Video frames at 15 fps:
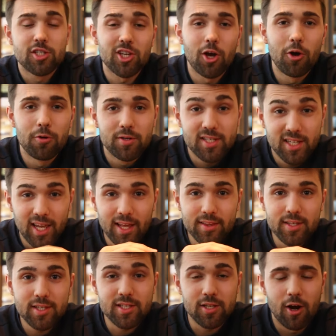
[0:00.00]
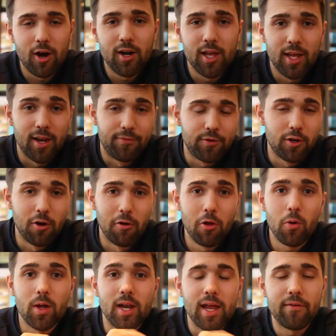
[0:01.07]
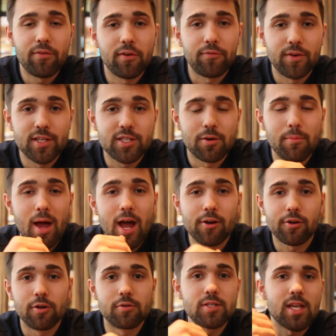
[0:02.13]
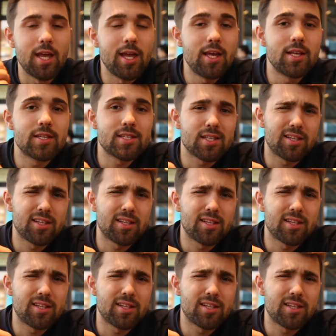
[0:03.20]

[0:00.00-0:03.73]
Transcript: So to get this started, if you don't know what if it fits your macros is,